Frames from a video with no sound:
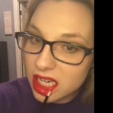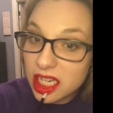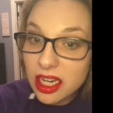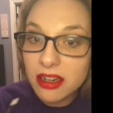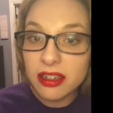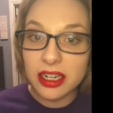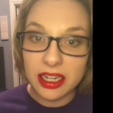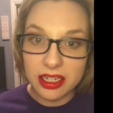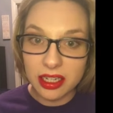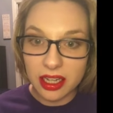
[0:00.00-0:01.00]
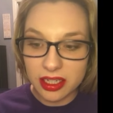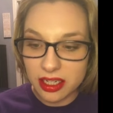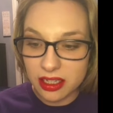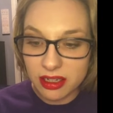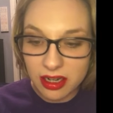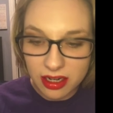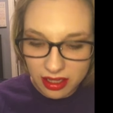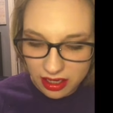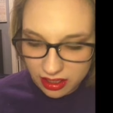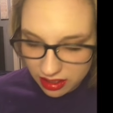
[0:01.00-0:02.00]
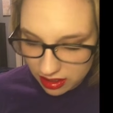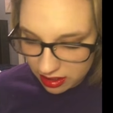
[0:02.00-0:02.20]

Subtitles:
Don't forget to gloss on the waterline.